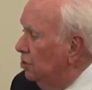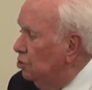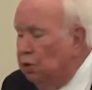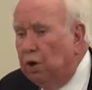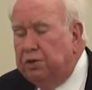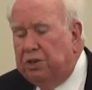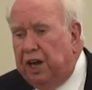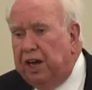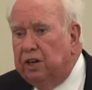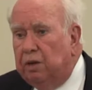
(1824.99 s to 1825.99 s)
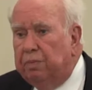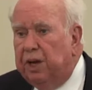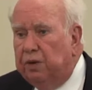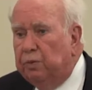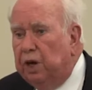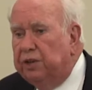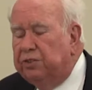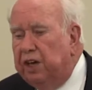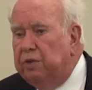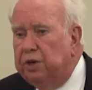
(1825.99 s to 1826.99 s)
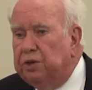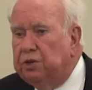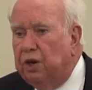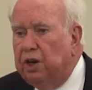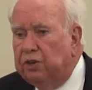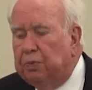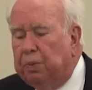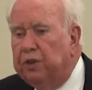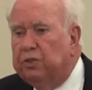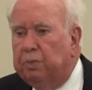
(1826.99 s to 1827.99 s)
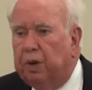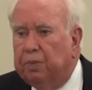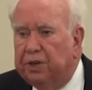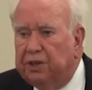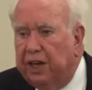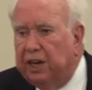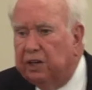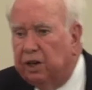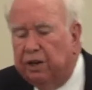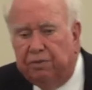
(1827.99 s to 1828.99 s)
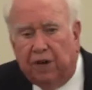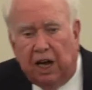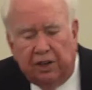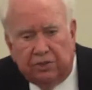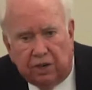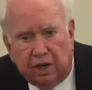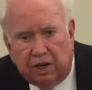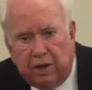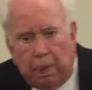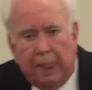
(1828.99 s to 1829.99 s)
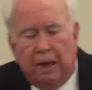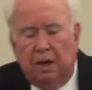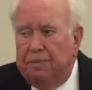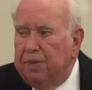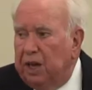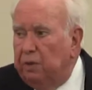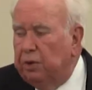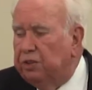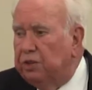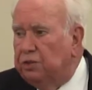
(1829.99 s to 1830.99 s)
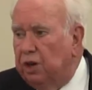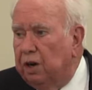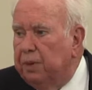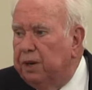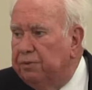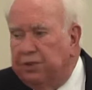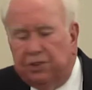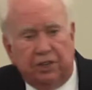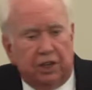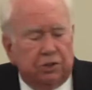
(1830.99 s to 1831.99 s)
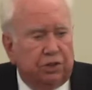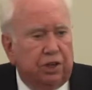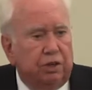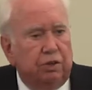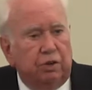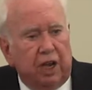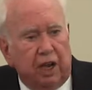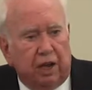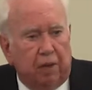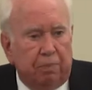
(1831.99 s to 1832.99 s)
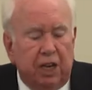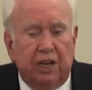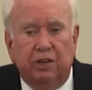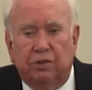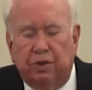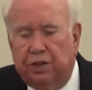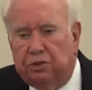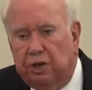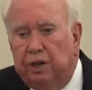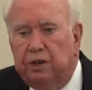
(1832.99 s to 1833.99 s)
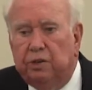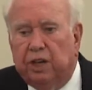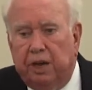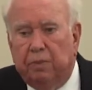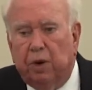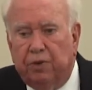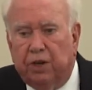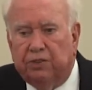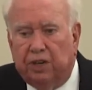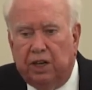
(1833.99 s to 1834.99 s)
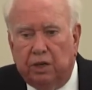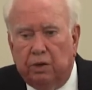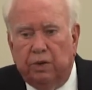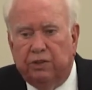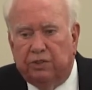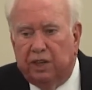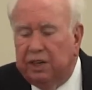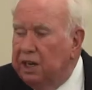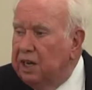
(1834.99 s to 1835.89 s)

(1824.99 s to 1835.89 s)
George Engelmann was Henry Shaw's principal botanical advisor. He was a German physician, a pediatrician, who came over to St. Louis in